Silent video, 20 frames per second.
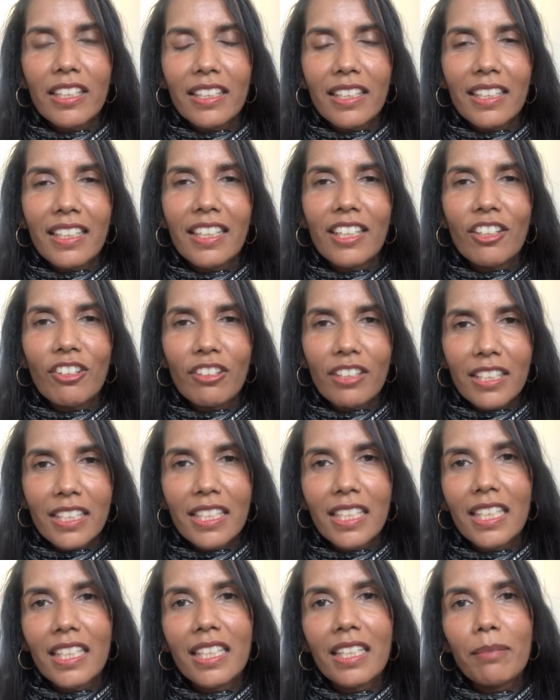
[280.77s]

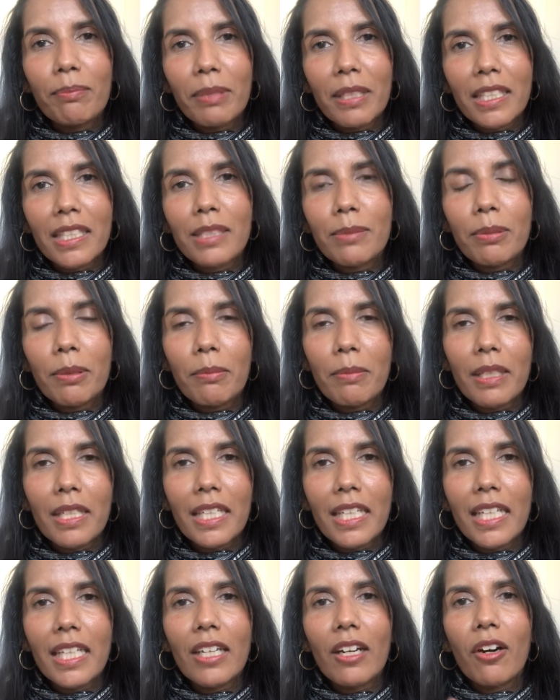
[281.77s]
increasing the beats per
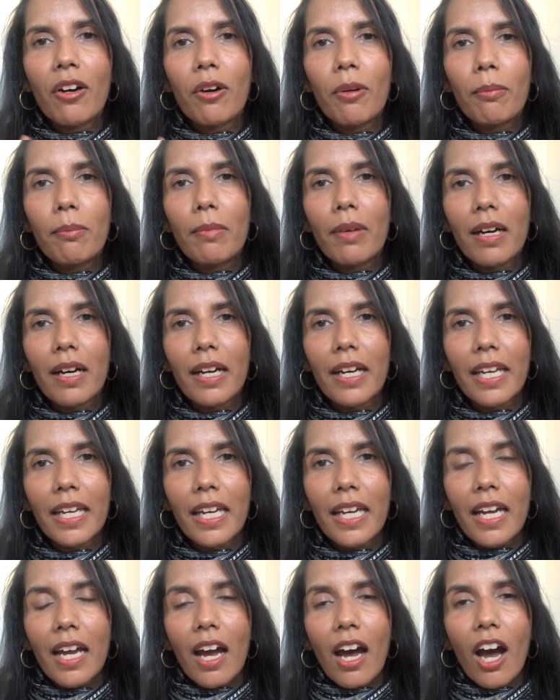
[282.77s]
minute on my
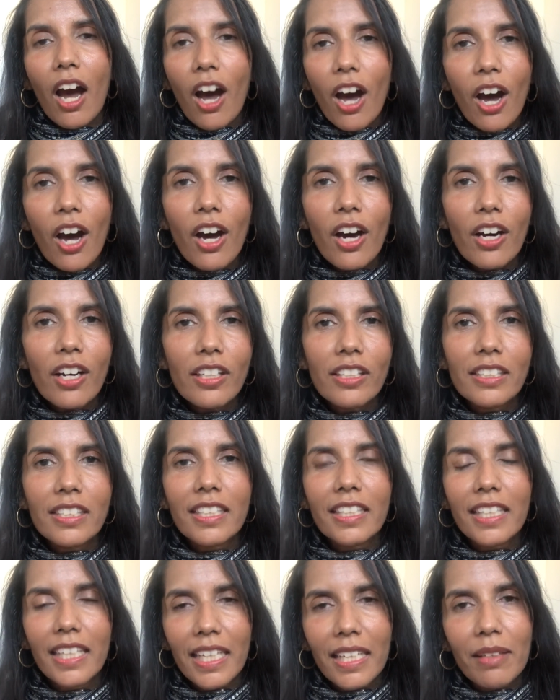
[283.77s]
heart,
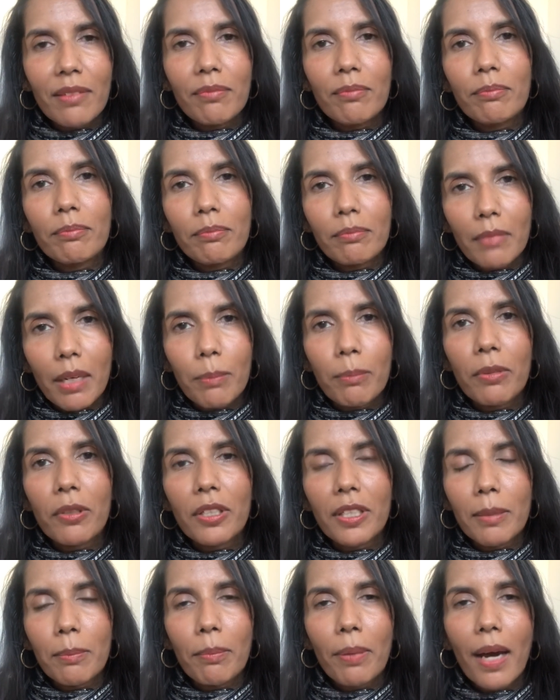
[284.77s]
getting my
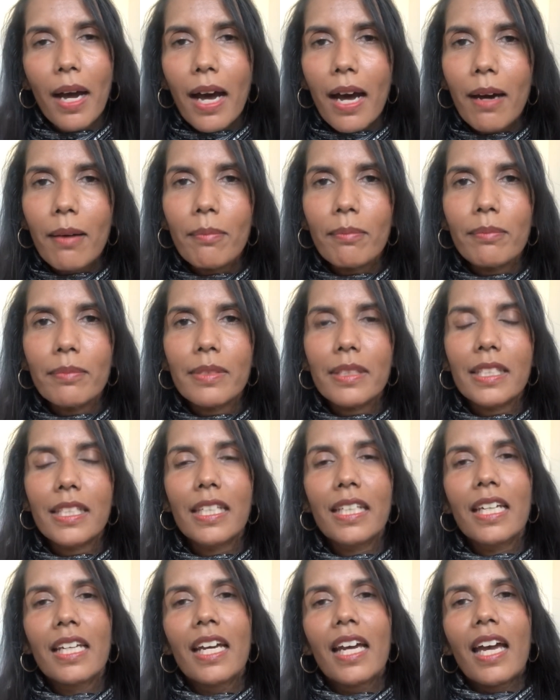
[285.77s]
body pumped.
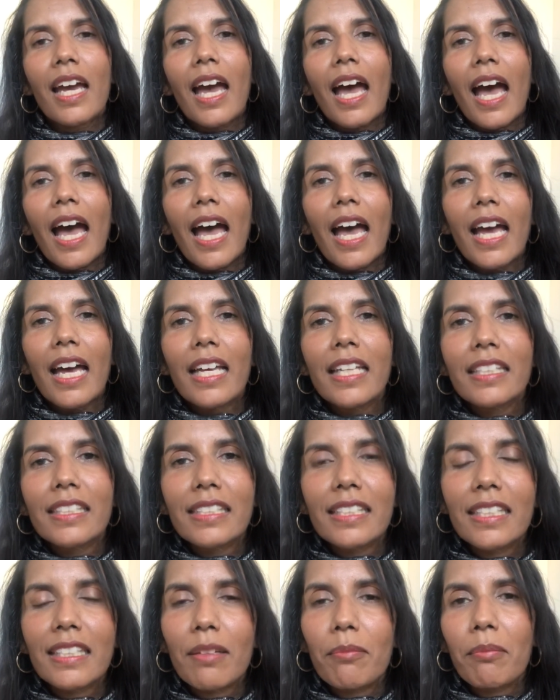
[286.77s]
And
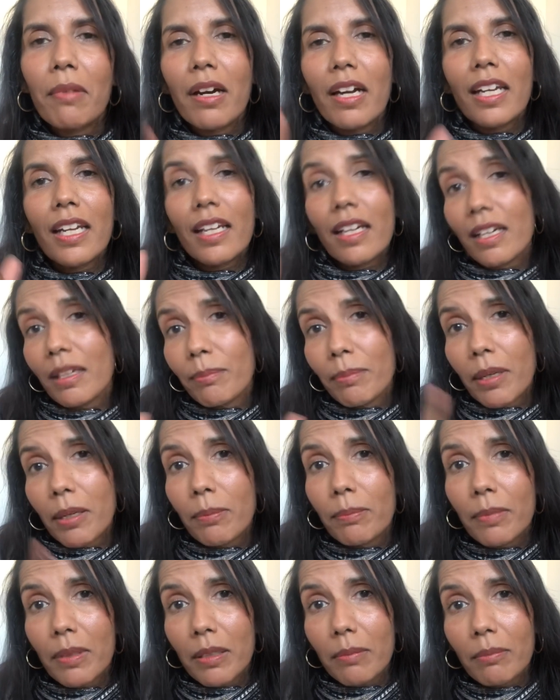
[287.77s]
my light bulb
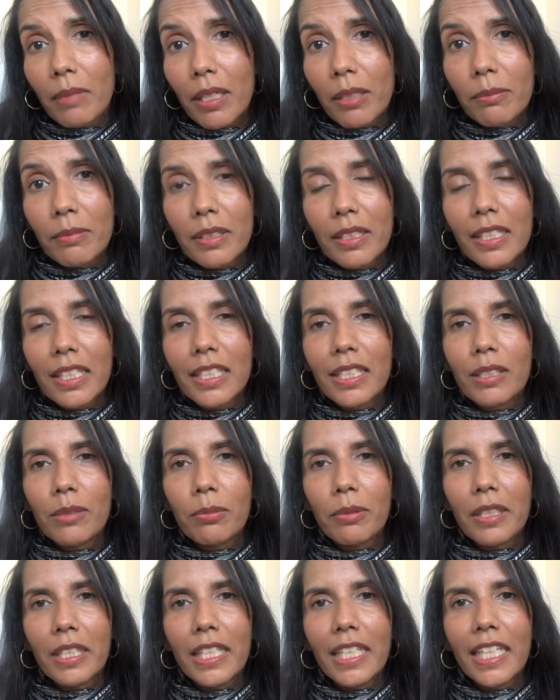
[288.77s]
moment this
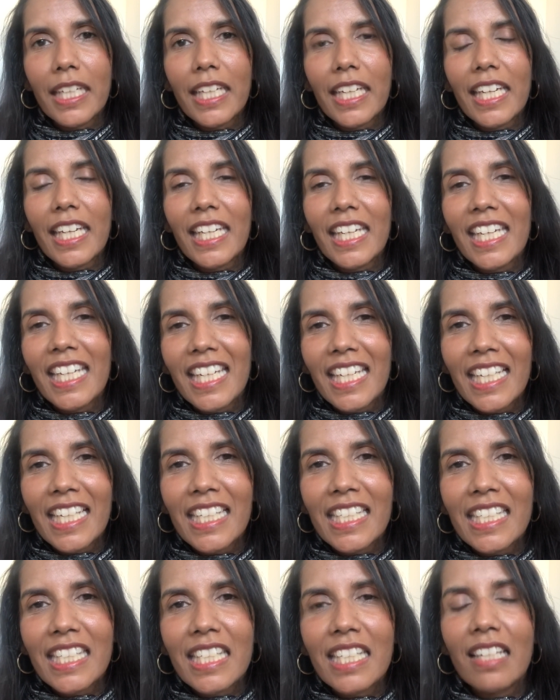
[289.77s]
week
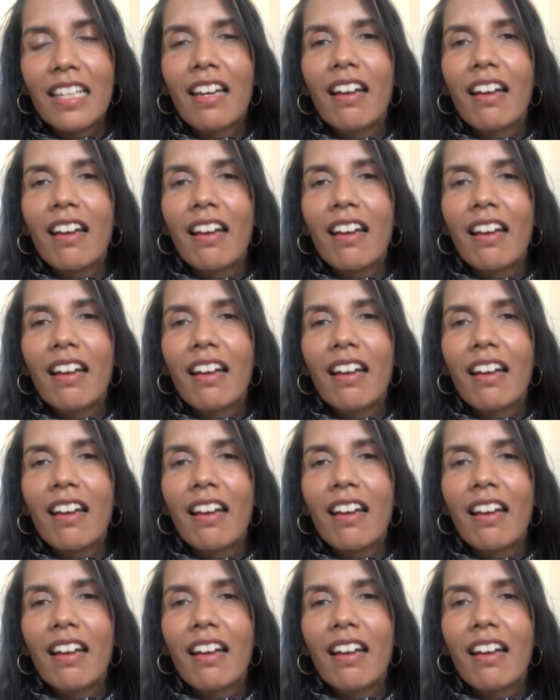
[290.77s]
is